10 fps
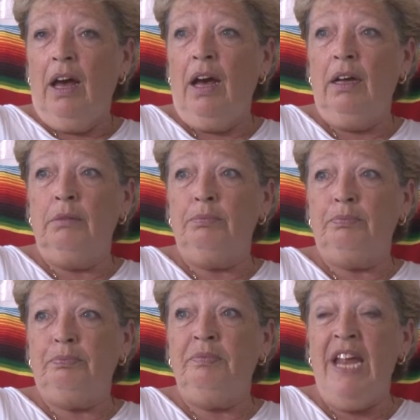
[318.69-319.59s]
Um,
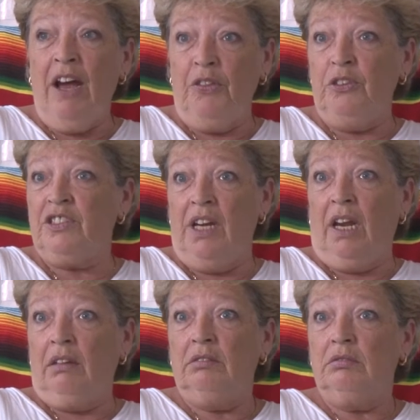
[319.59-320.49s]
now they're
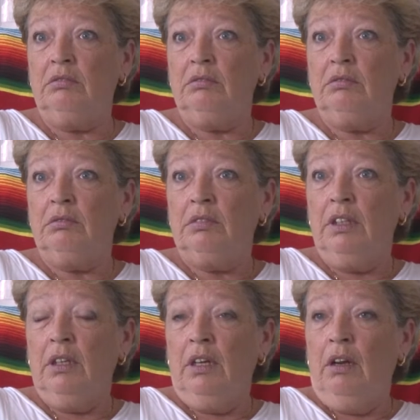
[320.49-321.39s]
staying.
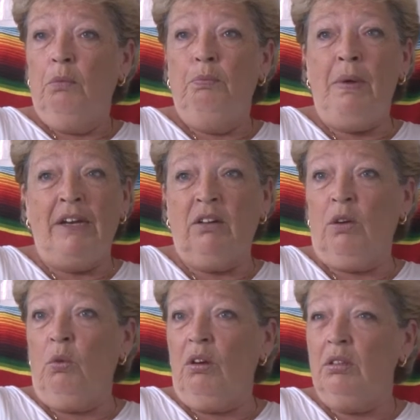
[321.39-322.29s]
Better or
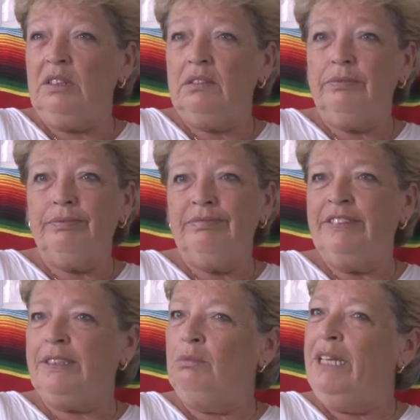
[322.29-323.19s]
worse,
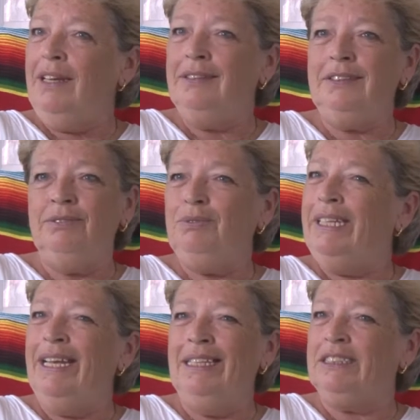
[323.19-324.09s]
some days
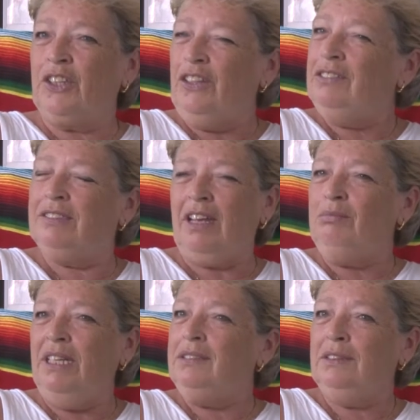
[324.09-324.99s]
it's good,
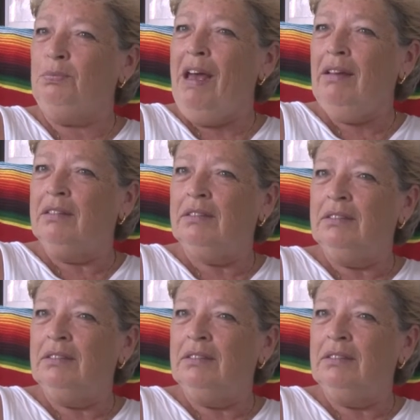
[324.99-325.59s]
some days it's bad.